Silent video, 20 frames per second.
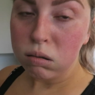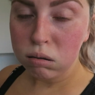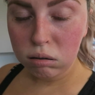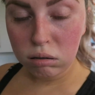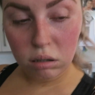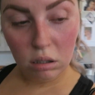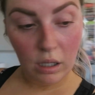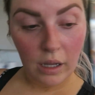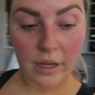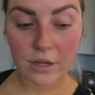
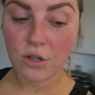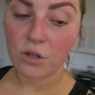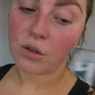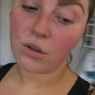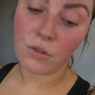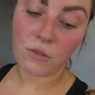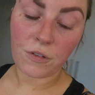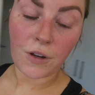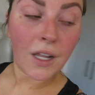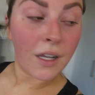I
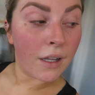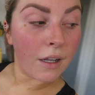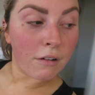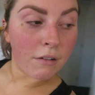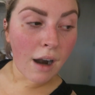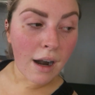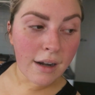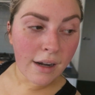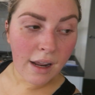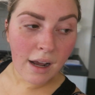do feel it
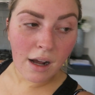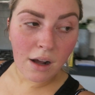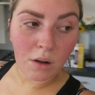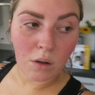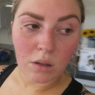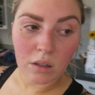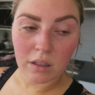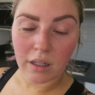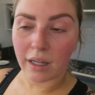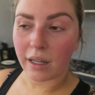right
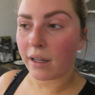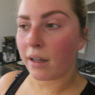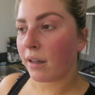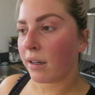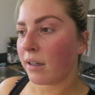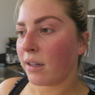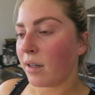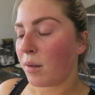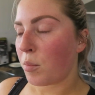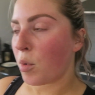now
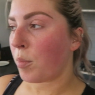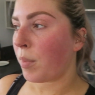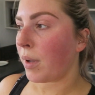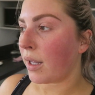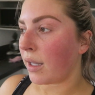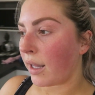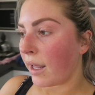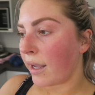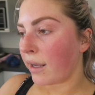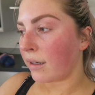like a
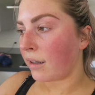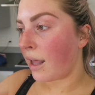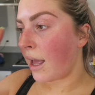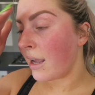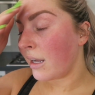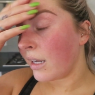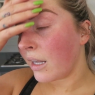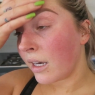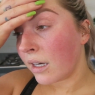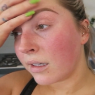bit like
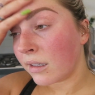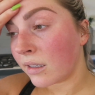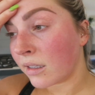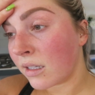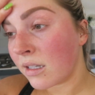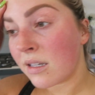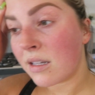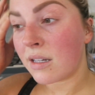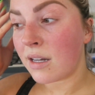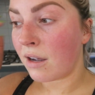lightheaded
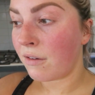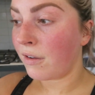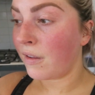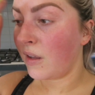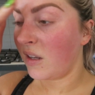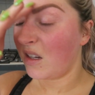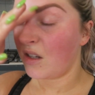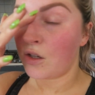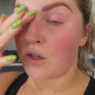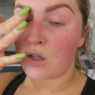and stuff I
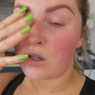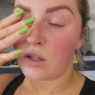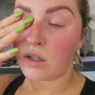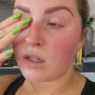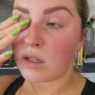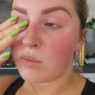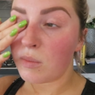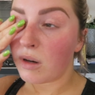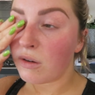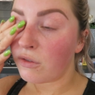think it's just because
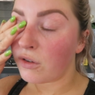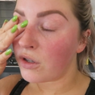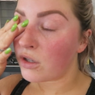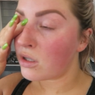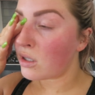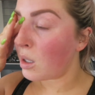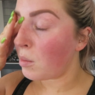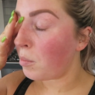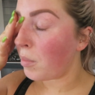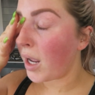it's my first
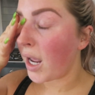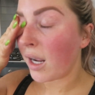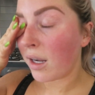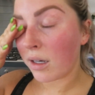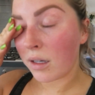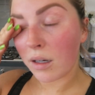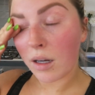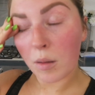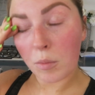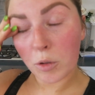time back
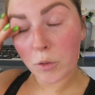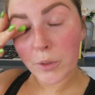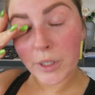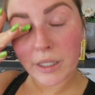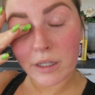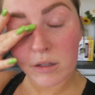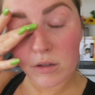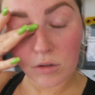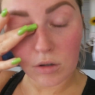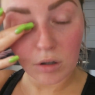in a couple of
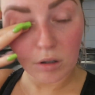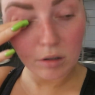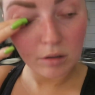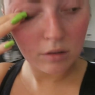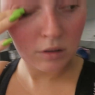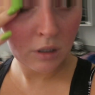weeks so